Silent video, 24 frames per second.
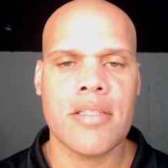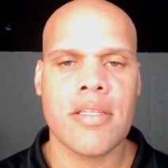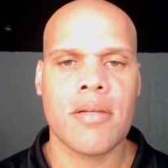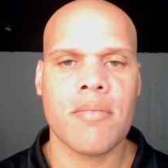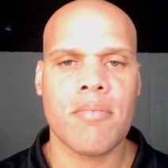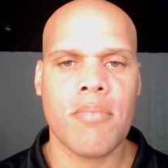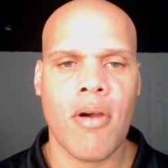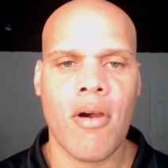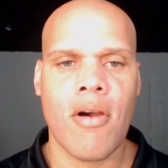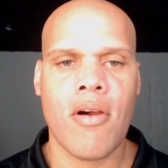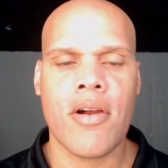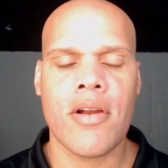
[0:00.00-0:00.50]

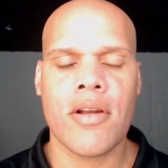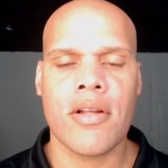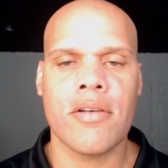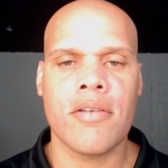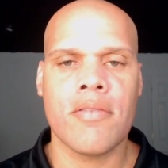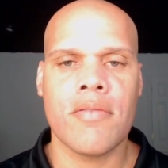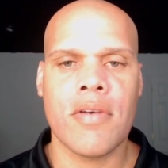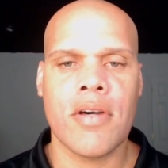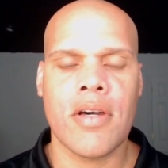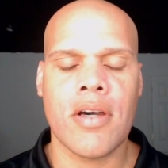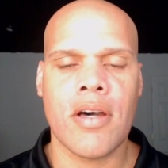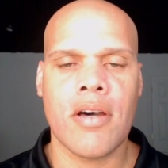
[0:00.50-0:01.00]
part
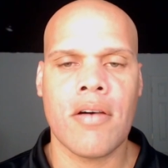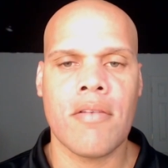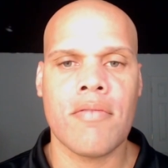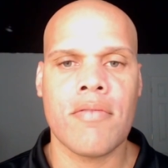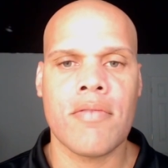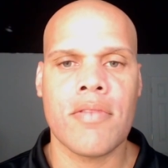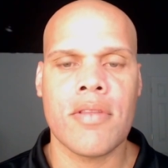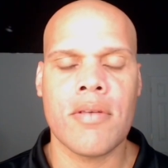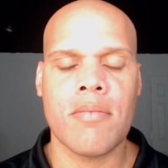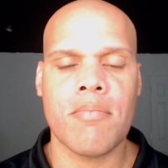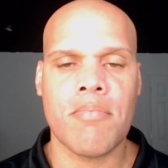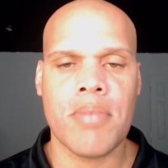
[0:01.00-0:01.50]
of
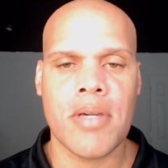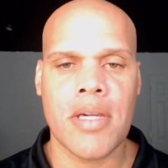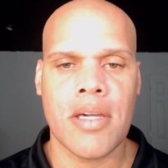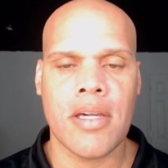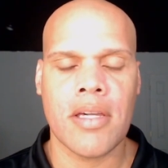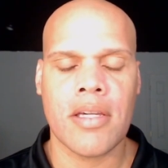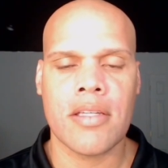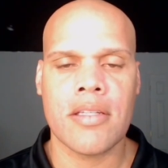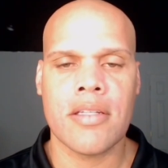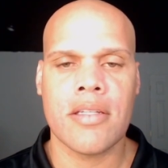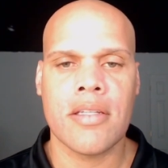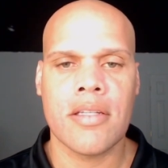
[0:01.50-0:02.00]
the
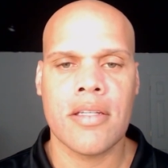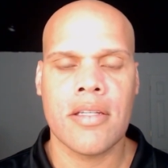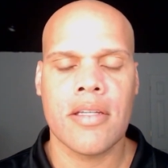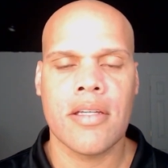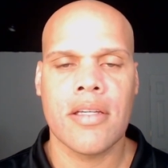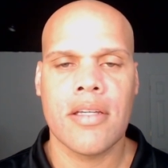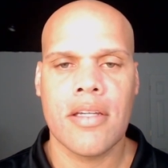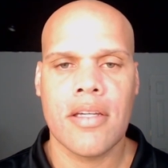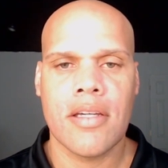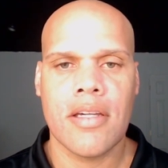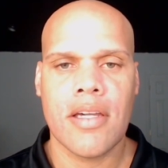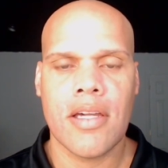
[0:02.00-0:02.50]
pick
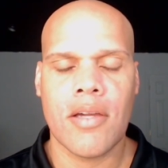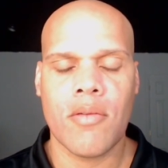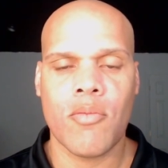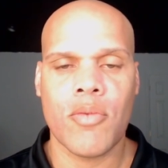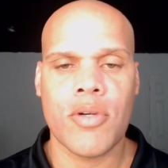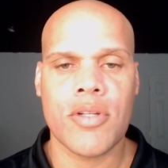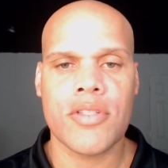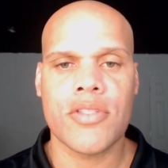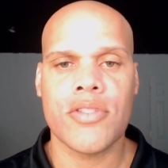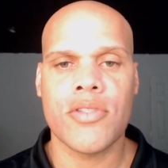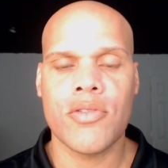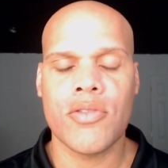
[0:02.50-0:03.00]
and what
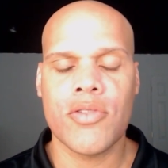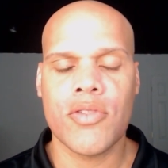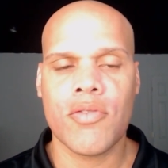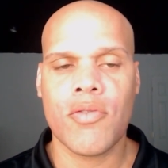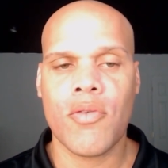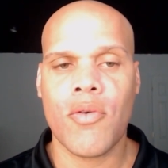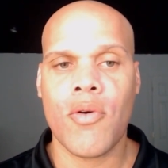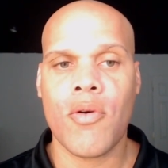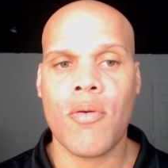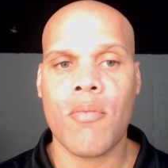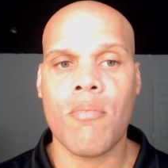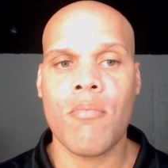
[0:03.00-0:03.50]
it's used
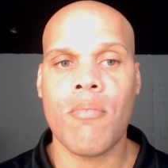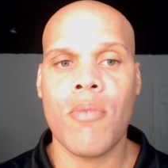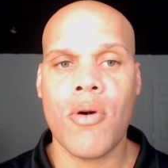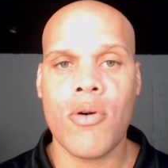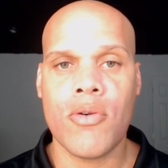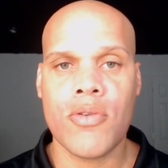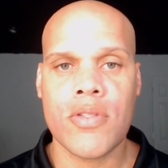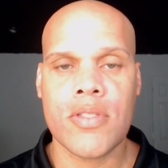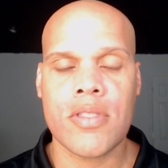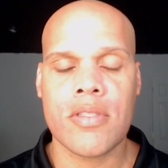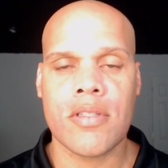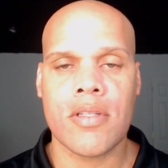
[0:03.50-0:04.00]
for
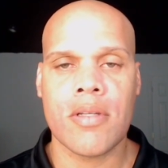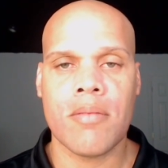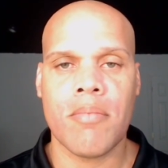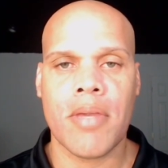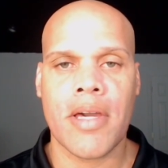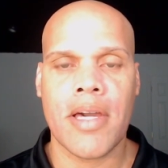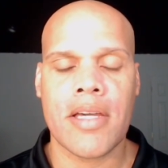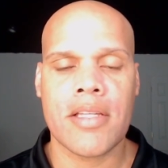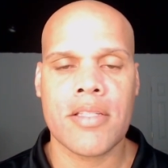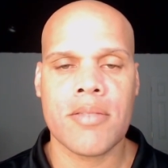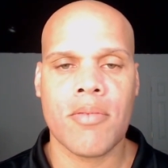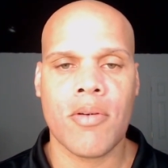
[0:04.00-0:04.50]
mostly in
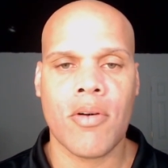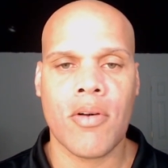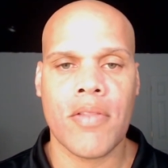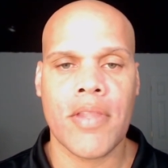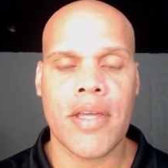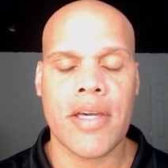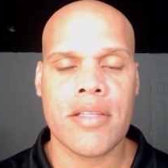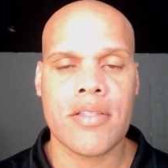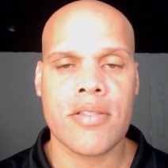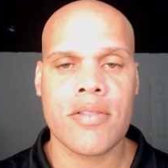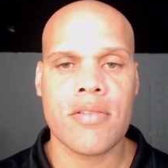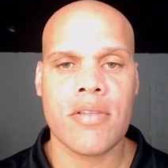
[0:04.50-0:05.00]
basketball, and
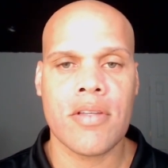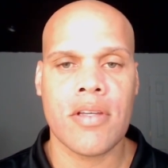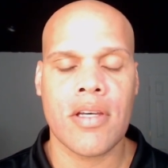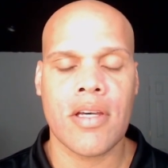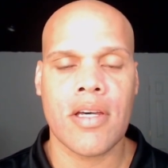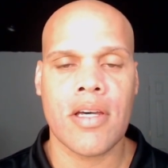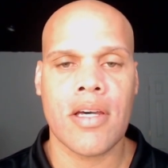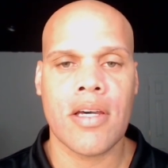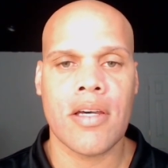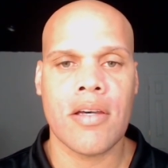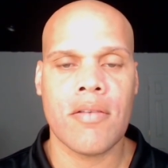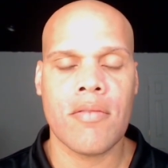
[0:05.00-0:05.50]
that's
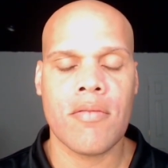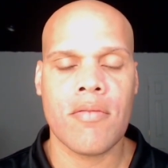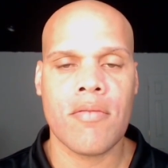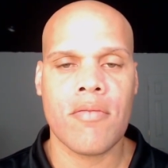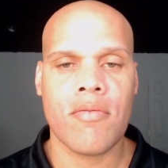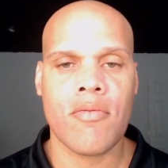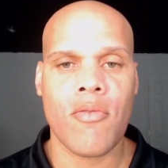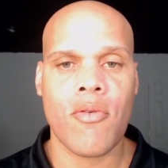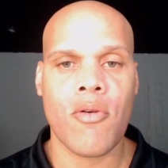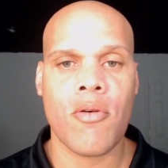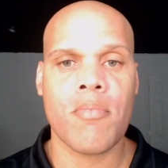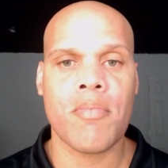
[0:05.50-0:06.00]

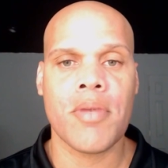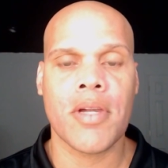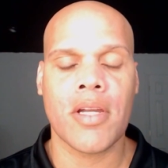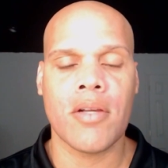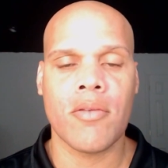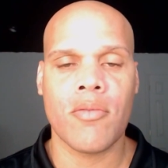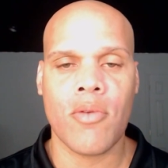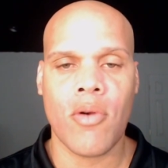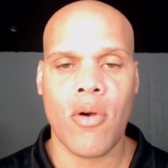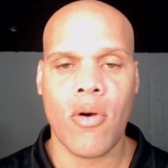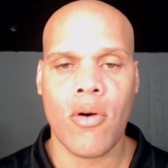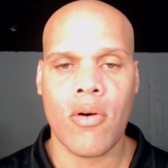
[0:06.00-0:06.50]
for a pick and
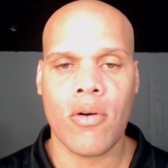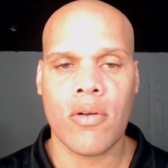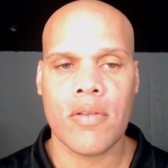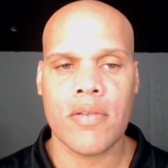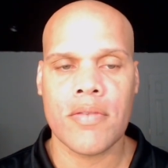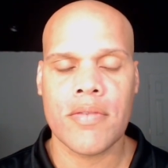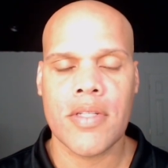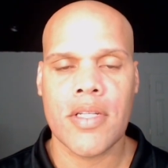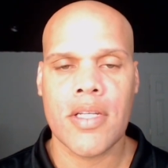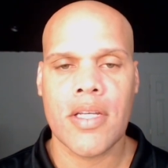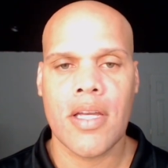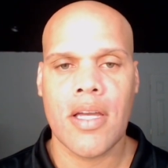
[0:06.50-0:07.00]
roll.
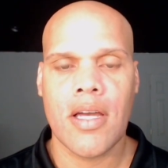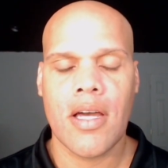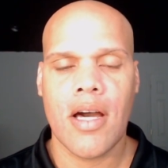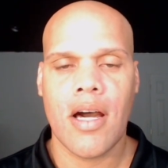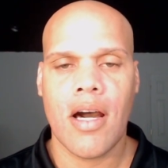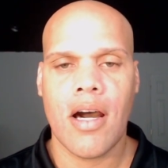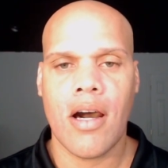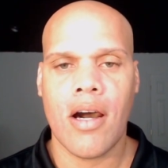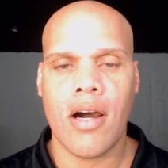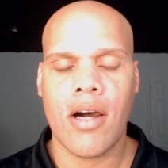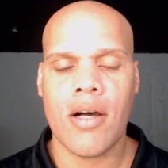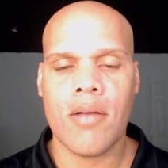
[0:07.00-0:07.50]

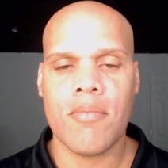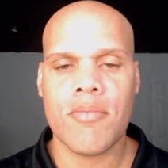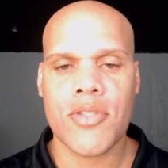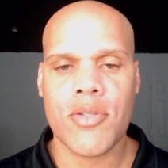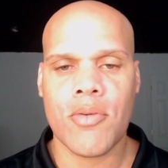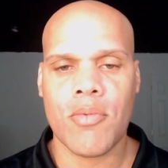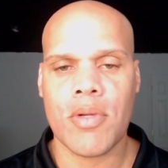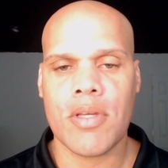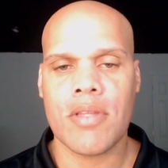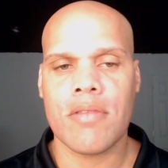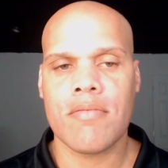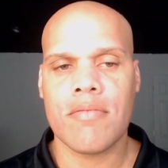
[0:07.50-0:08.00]
So
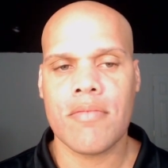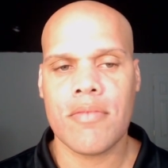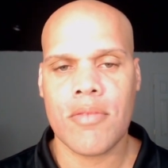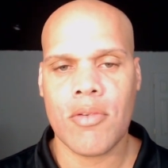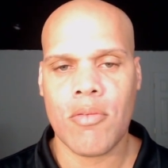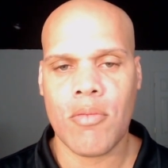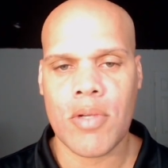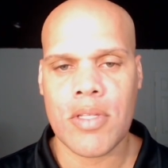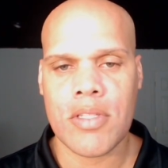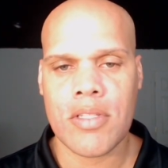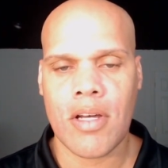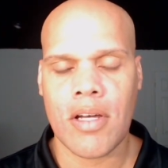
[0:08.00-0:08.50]
when we
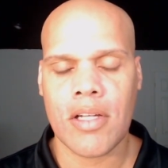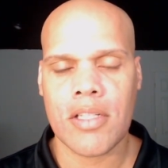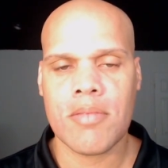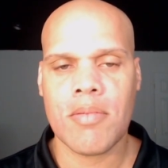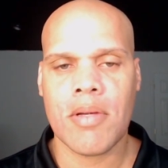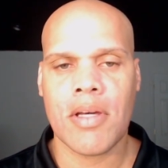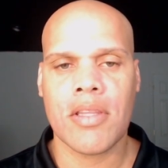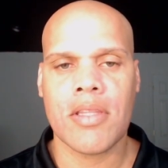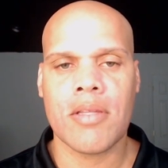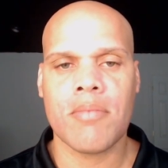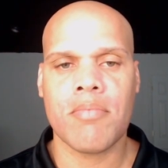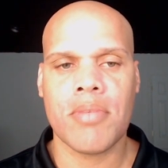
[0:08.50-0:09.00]
talked about
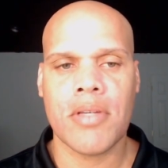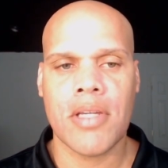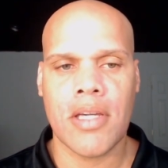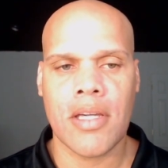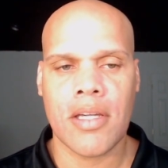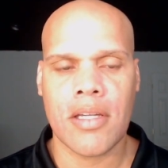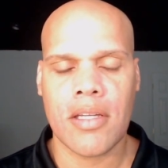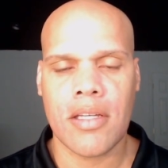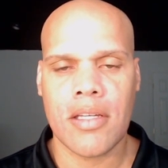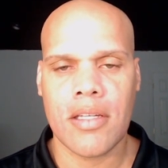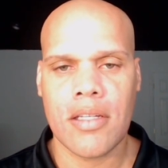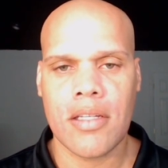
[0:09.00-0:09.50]
the
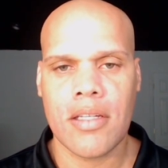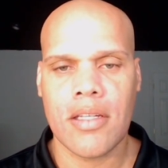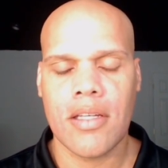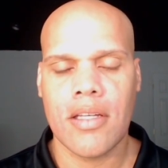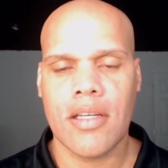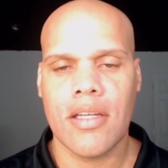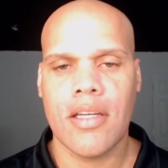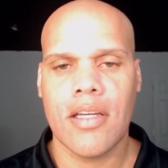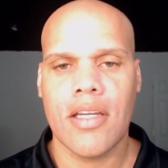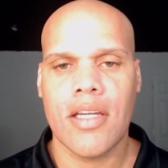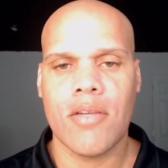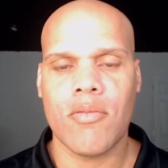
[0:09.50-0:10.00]
pick,
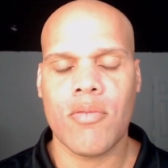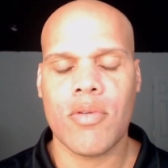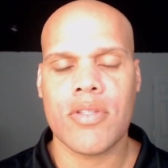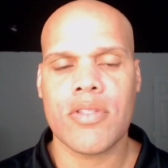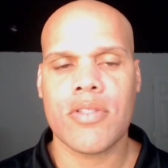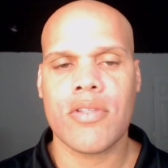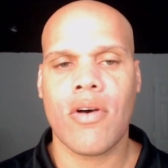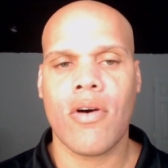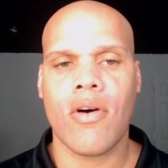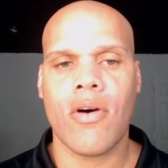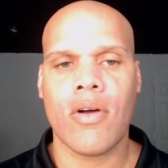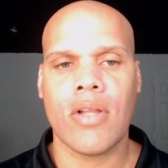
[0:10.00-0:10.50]
and we
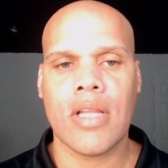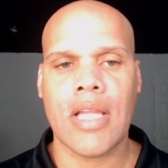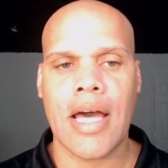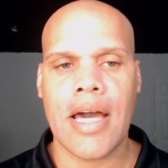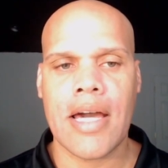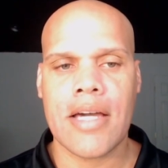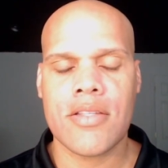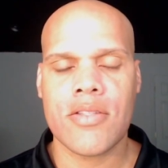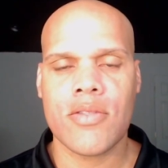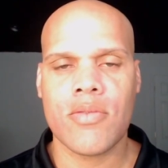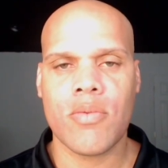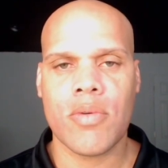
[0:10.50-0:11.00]
saw
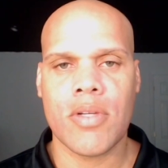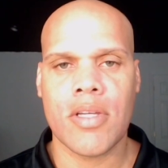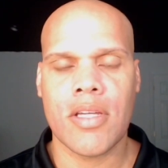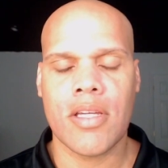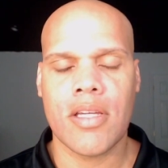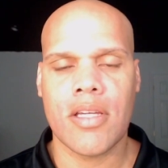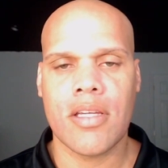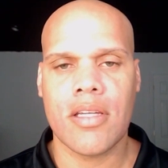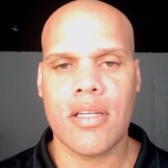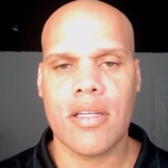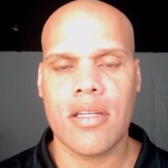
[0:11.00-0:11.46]
last week,